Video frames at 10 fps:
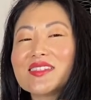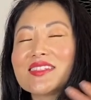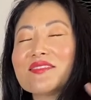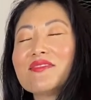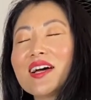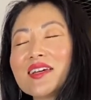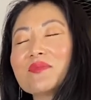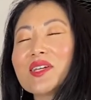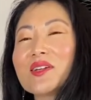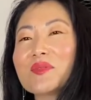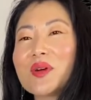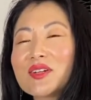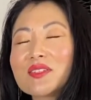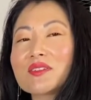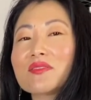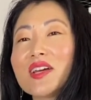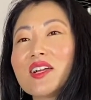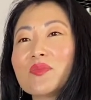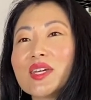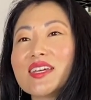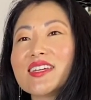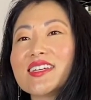development or personal development